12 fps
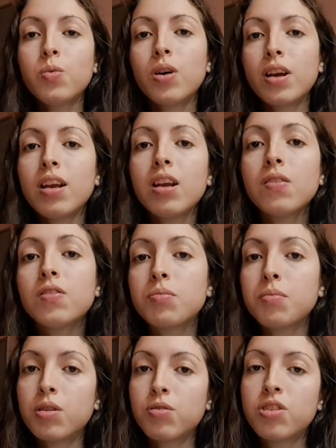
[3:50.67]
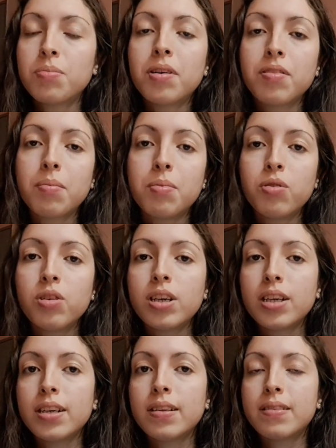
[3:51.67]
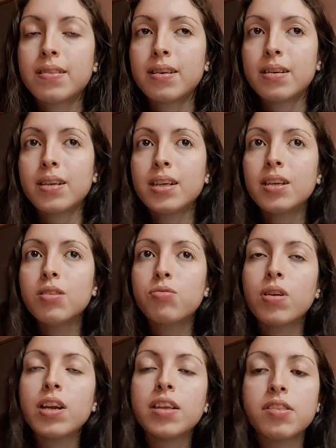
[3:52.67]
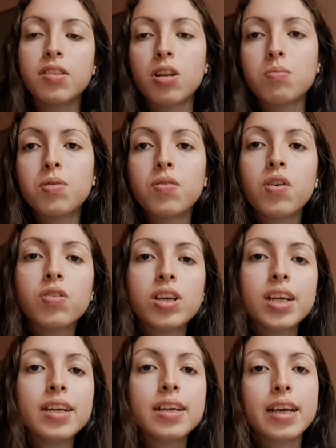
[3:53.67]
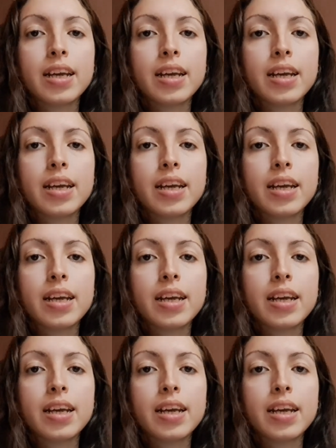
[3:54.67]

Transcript: What I love the most about the book is that it is really thought-provoking,